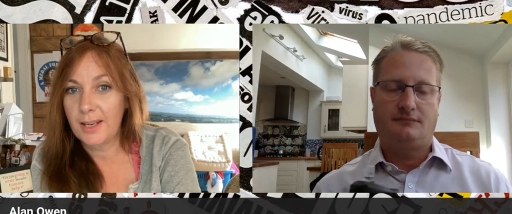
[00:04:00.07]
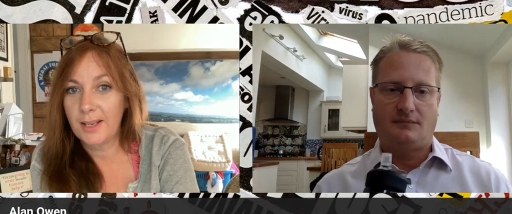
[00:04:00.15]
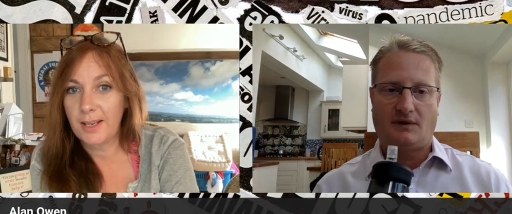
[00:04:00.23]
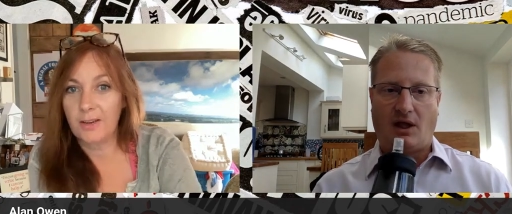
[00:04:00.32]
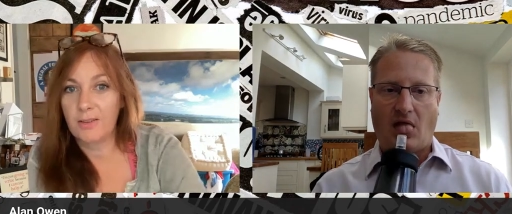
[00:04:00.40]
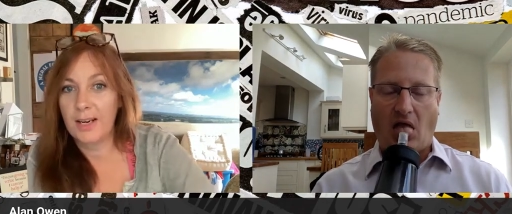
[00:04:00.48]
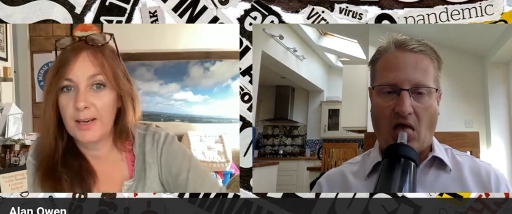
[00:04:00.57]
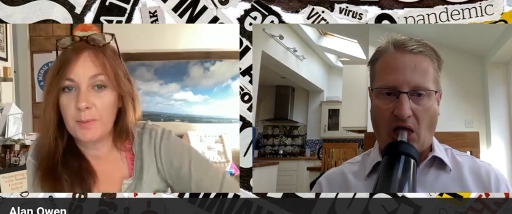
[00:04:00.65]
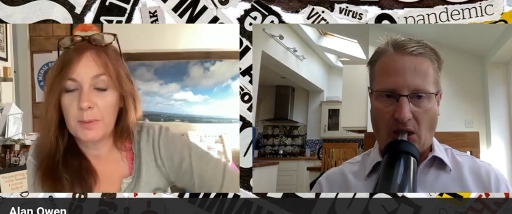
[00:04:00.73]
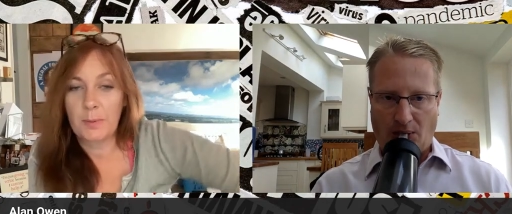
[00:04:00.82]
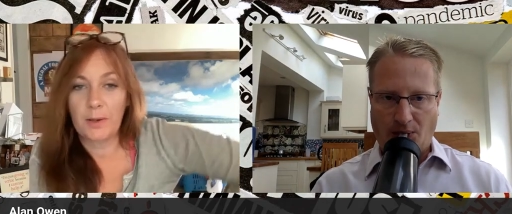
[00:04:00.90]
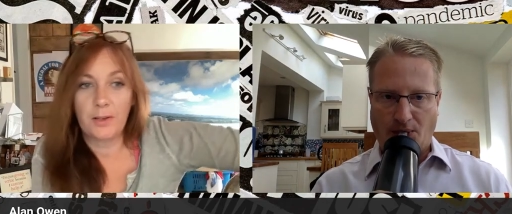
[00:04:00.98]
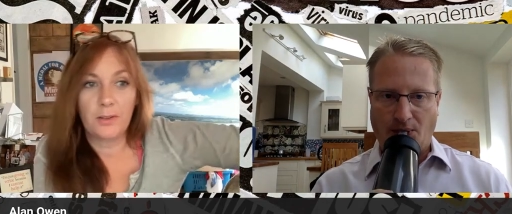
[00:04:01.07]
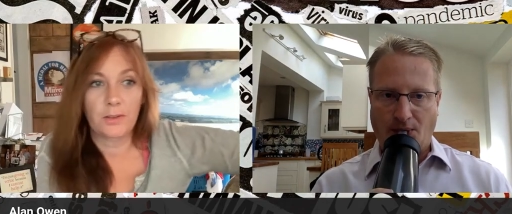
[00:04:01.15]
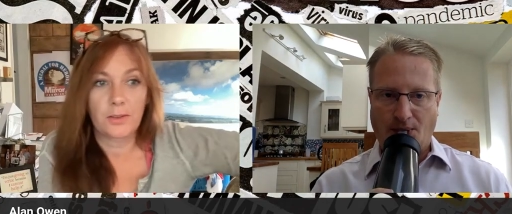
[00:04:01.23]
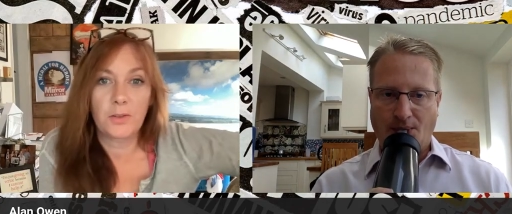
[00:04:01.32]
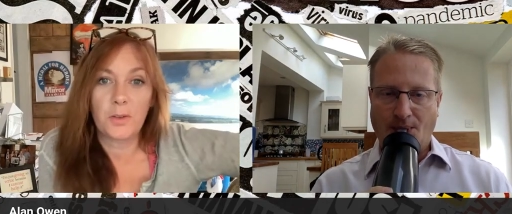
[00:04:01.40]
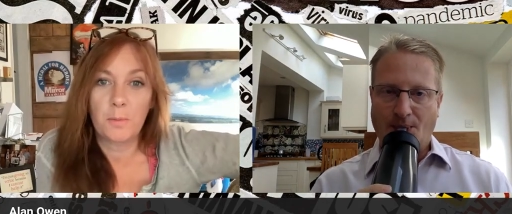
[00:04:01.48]
Speaker 1: stinky on Labour's part
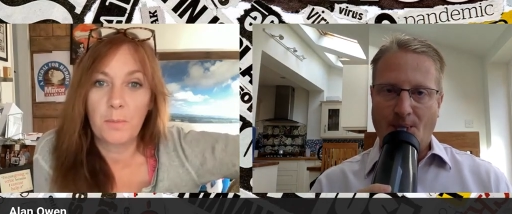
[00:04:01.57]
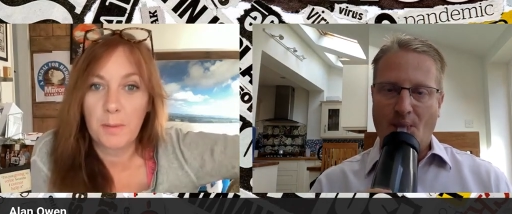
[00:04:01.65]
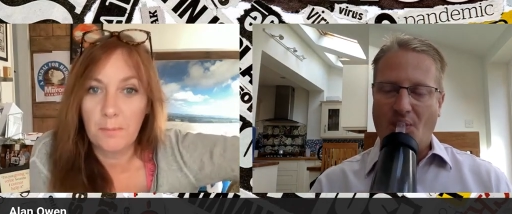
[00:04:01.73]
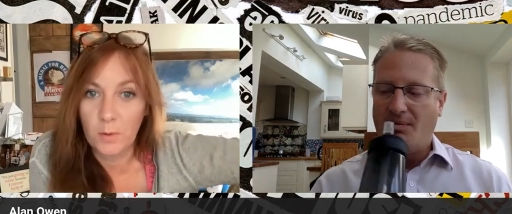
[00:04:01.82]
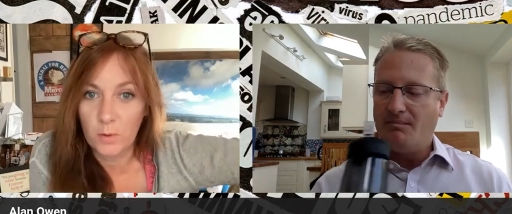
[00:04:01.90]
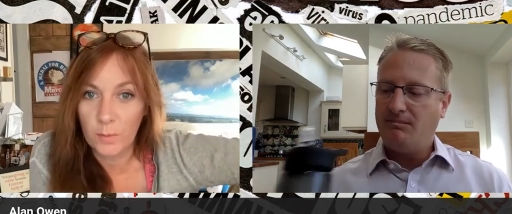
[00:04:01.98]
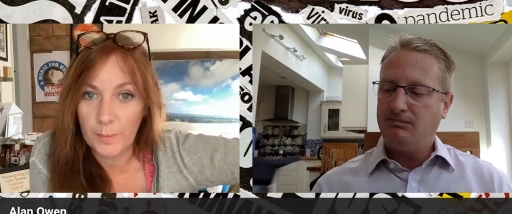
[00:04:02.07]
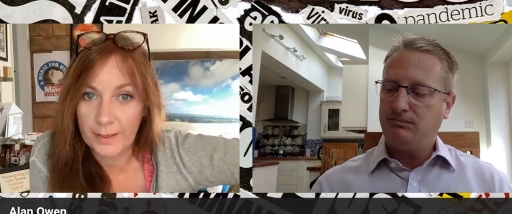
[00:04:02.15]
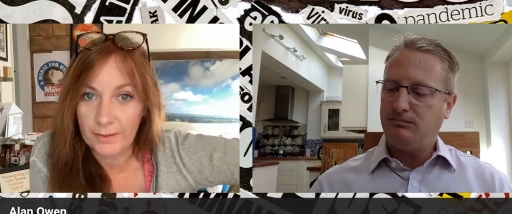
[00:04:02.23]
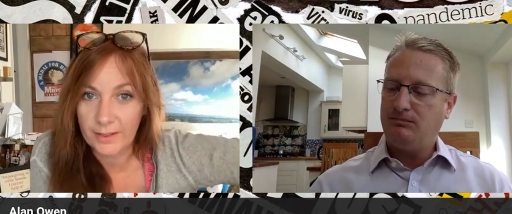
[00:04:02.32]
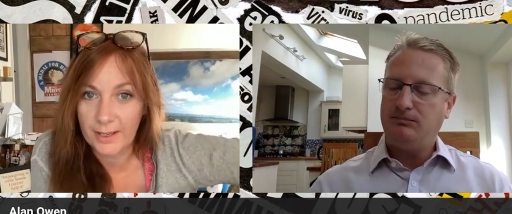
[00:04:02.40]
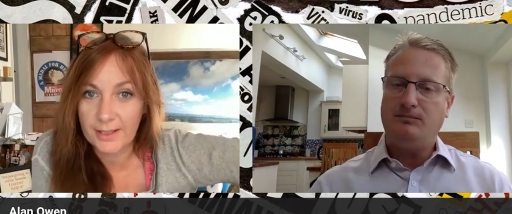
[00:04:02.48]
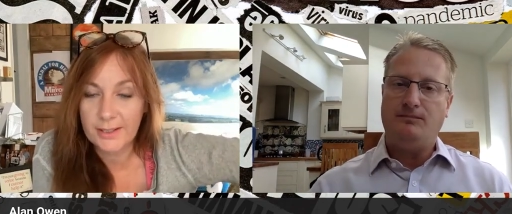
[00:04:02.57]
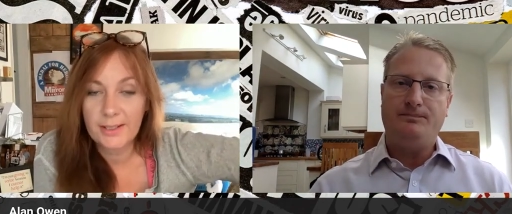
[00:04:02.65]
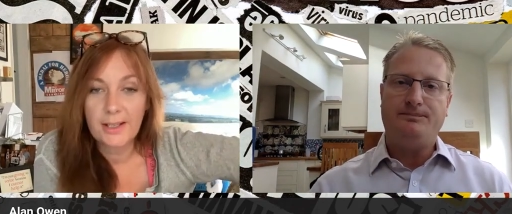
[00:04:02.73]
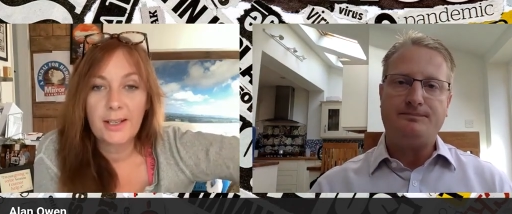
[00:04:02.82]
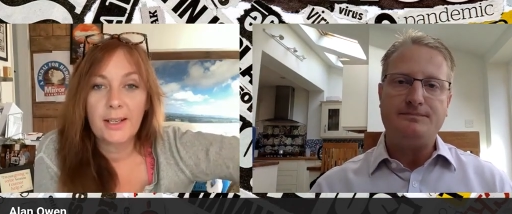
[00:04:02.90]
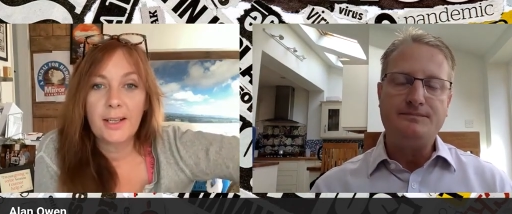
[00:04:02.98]
not to do a bit more about
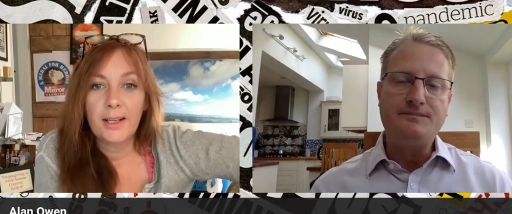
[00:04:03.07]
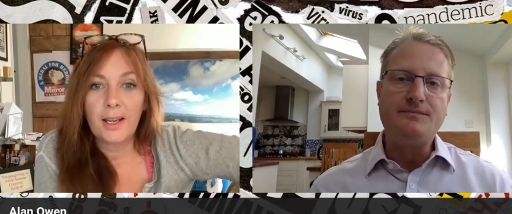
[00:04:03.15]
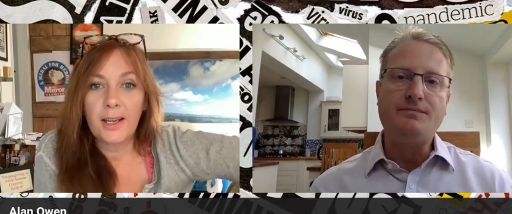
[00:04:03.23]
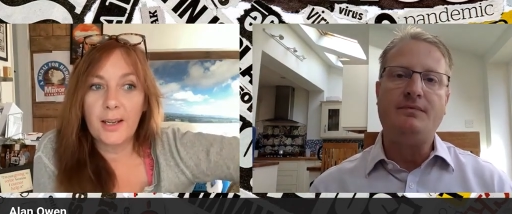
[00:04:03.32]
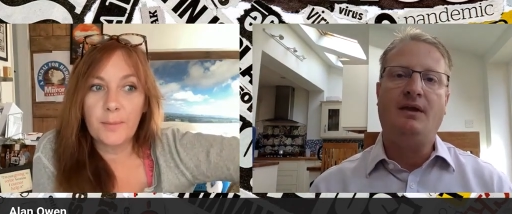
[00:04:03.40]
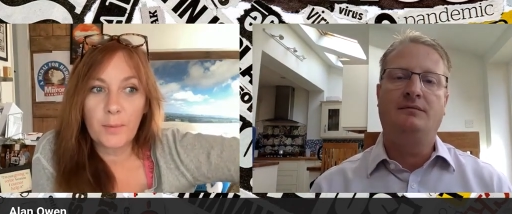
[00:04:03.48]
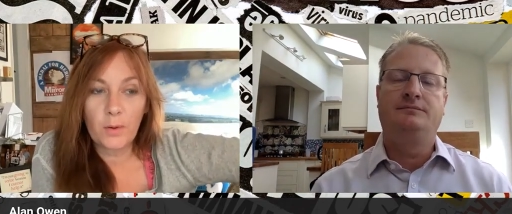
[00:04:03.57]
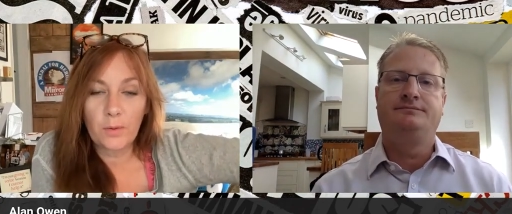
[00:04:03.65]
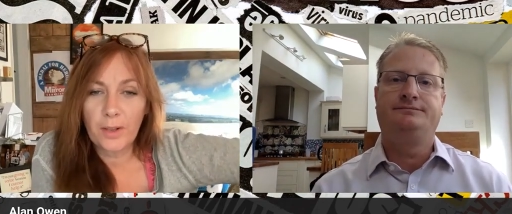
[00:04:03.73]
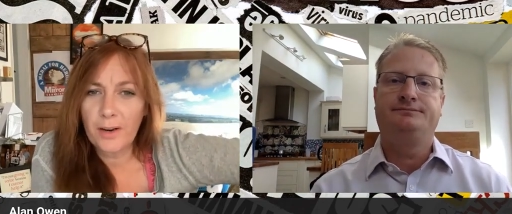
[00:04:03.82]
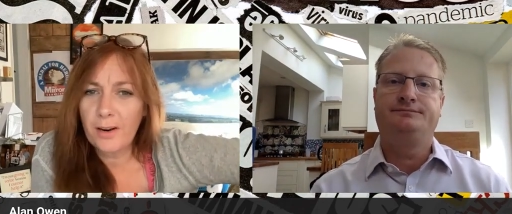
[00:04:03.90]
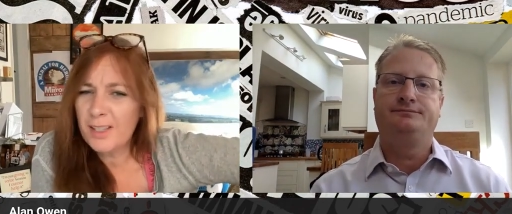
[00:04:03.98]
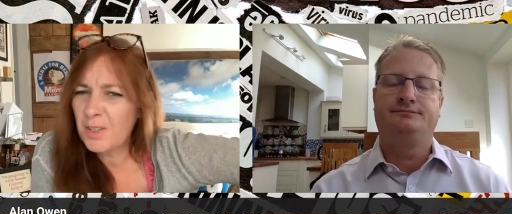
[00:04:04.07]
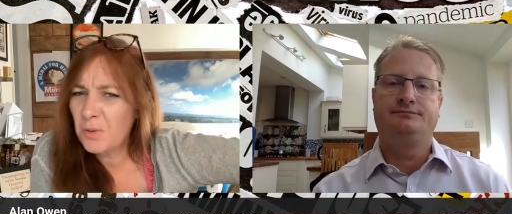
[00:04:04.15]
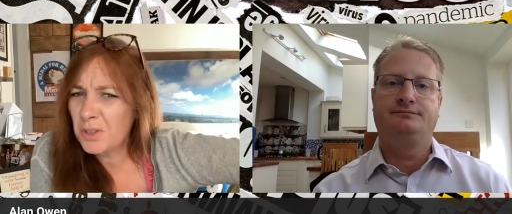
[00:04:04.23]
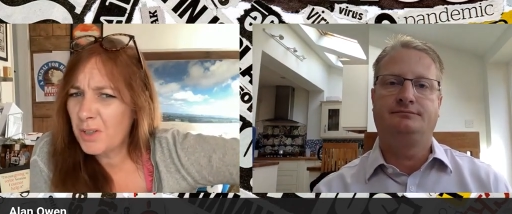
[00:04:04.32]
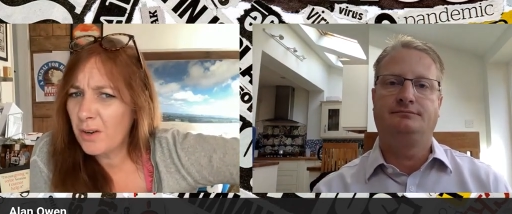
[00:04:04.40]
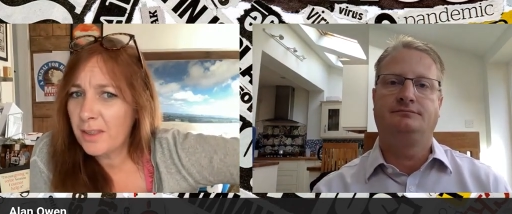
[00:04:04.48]
that. Although it's
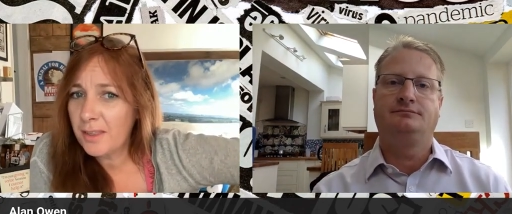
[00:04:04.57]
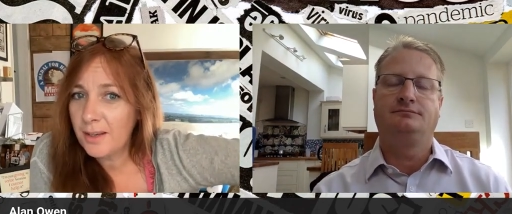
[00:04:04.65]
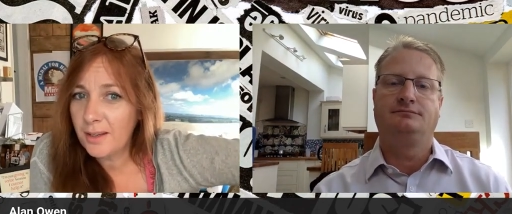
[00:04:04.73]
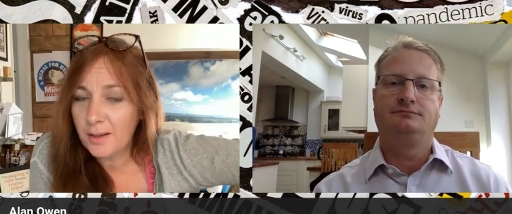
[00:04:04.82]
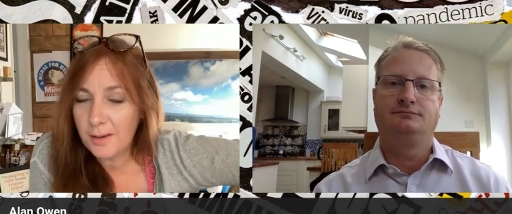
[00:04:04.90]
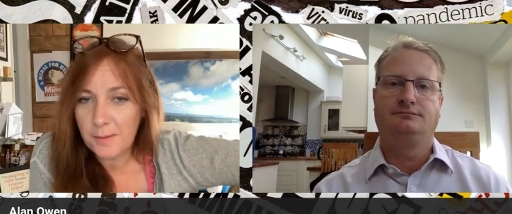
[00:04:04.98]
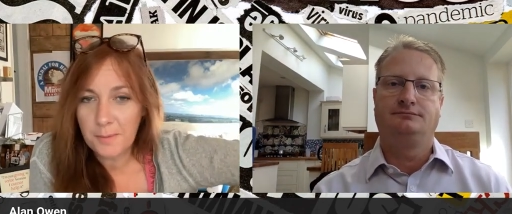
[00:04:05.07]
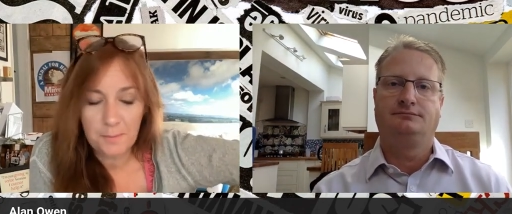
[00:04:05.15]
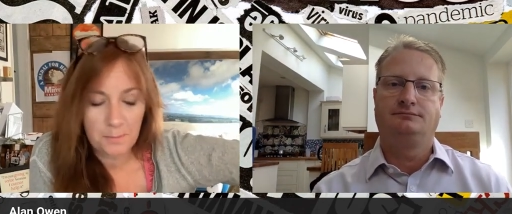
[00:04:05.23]
also, I think,